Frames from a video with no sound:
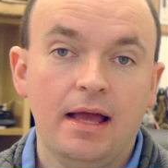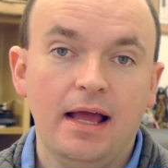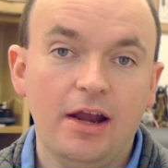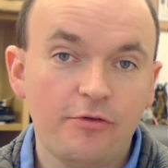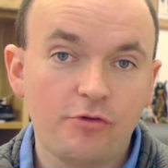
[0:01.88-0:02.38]

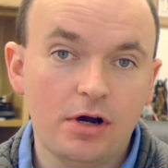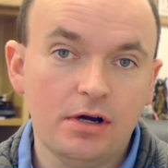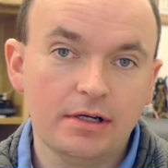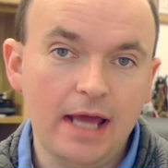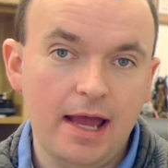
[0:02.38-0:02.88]
Hello
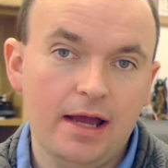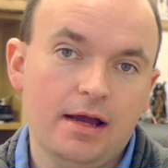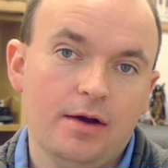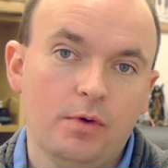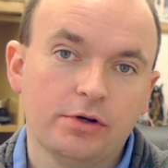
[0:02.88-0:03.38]
everyone,
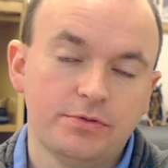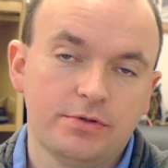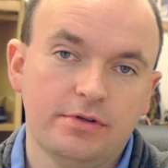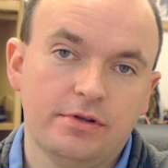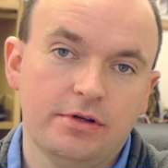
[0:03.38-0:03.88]
and welcome
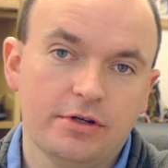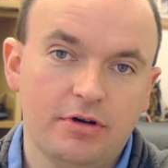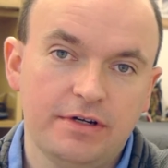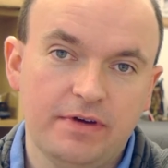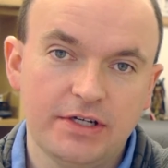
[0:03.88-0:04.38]
to another
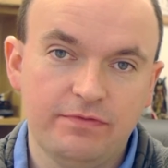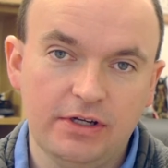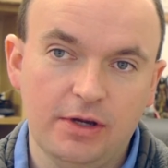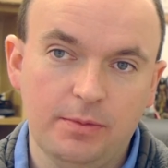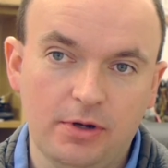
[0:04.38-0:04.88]
Creative Edge
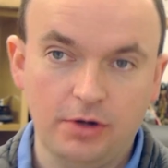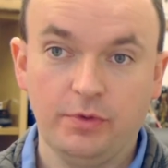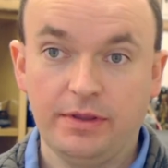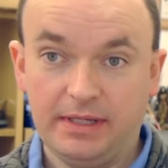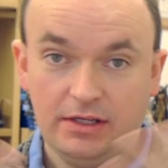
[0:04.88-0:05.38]
video blog
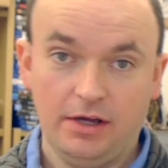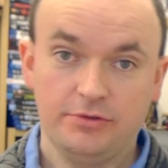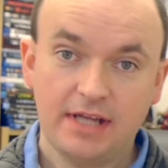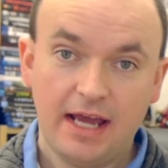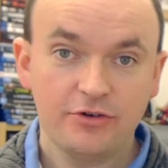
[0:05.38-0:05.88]
with me, your
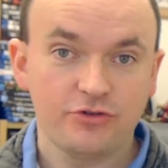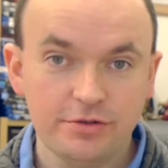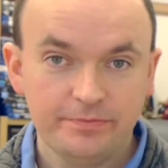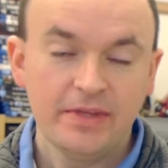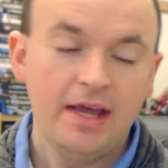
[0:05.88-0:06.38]
host
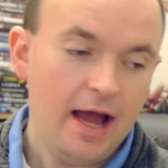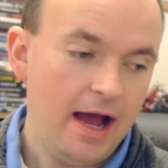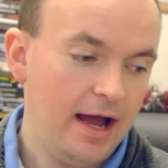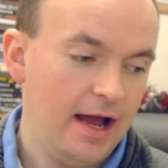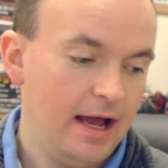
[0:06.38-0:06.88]
Andrew.
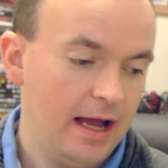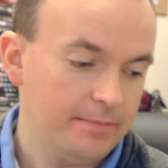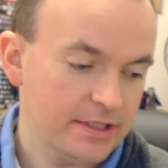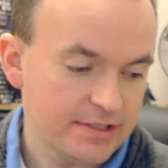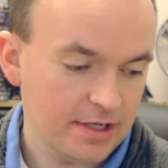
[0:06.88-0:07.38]

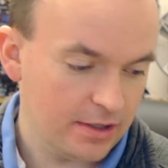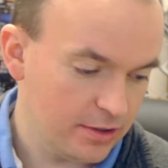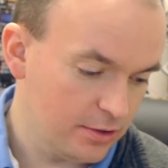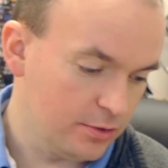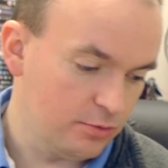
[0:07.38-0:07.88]

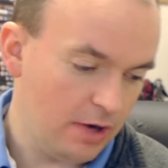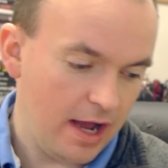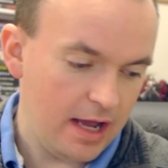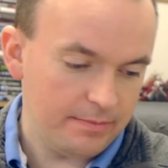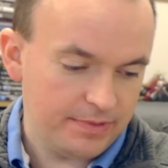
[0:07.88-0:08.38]

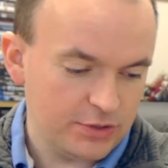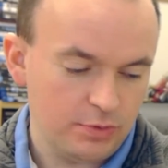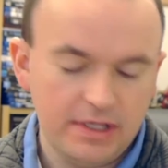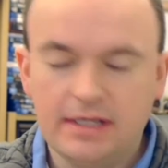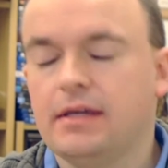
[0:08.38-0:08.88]
This
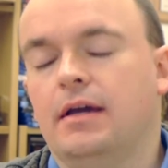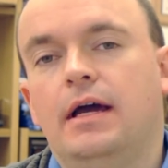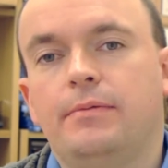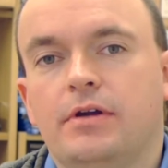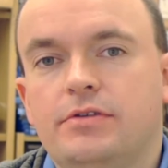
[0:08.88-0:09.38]
week
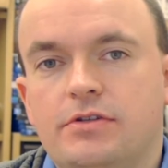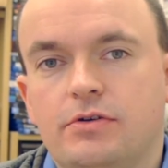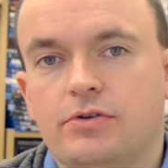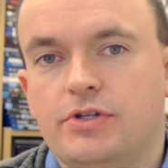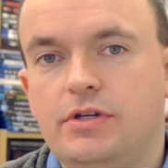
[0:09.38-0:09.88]
I'm going to
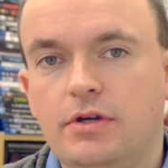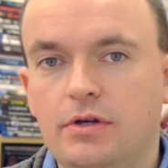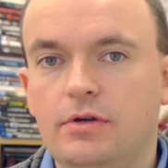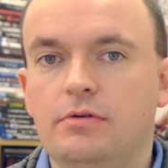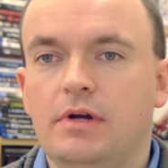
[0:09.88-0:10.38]
talk to
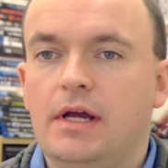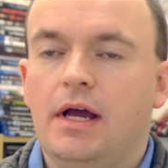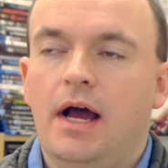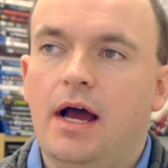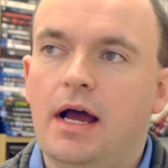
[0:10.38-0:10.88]
you
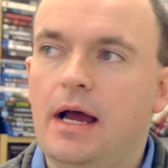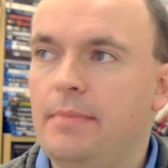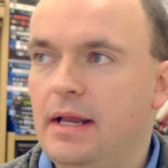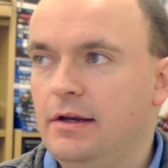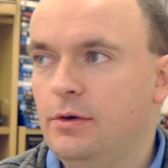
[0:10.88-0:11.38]

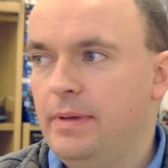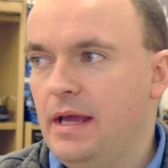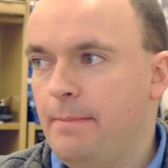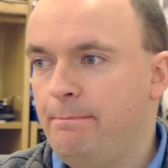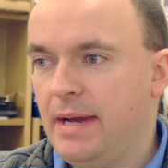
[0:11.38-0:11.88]
a little
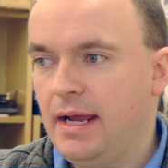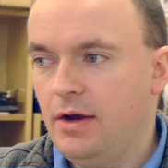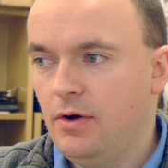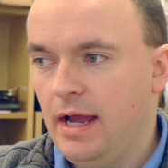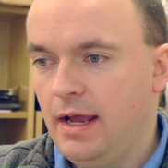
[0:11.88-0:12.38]
bit
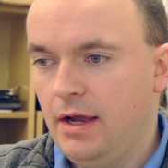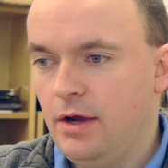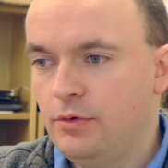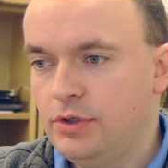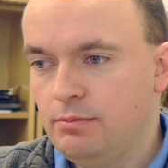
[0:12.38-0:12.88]
about
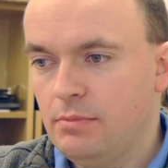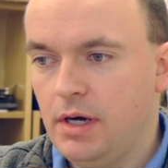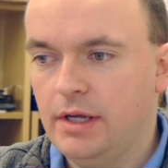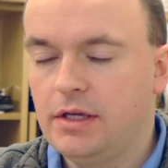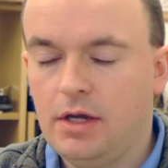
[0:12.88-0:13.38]
how you
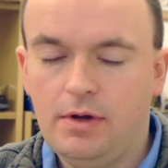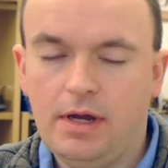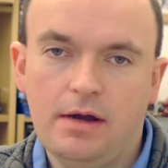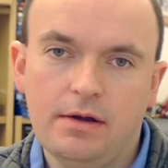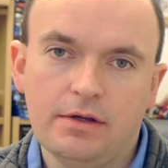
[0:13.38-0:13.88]
might
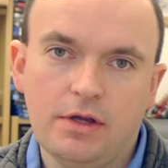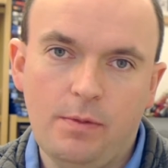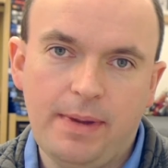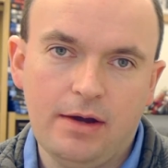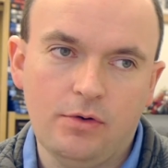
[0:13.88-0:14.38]
go
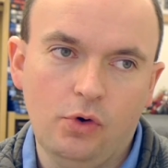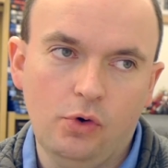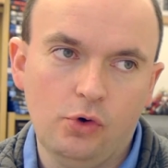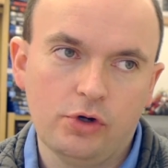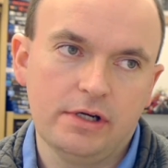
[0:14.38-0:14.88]
about
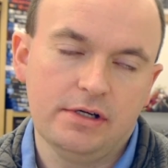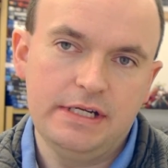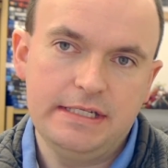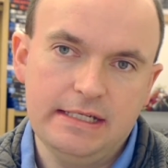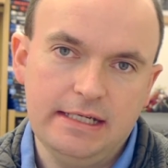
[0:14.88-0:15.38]

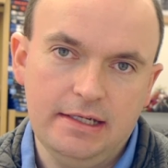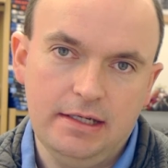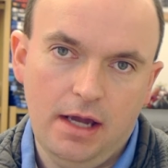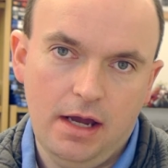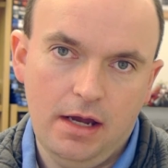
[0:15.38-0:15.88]

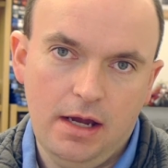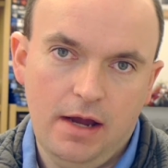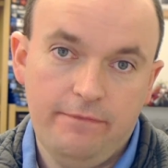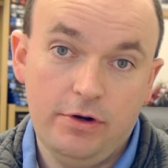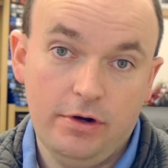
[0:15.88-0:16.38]
organising
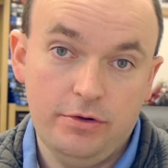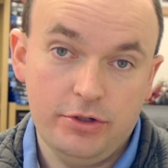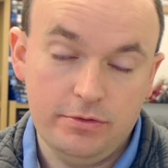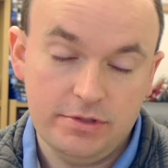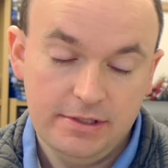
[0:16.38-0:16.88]
a photo
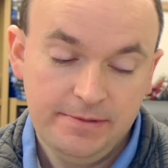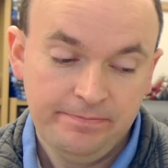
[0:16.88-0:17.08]
shoot.